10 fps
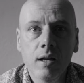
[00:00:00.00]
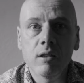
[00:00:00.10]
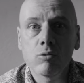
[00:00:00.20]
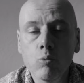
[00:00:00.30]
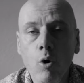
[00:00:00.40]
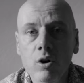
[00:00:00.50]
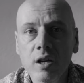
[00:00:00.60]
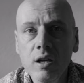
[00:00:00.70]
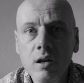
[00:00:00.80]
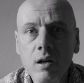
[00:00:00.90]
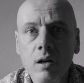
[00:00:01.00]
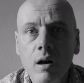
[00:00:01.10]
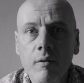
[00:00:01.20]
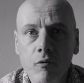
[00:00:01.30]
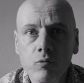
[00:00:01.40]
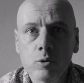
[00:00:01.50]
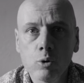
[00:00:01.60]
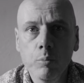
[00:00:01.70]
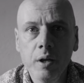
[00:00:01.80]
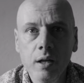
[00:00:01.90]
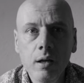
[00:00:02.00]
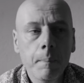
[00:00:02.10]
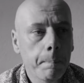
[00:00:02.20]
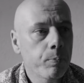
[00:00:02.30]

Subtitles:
It's working to me.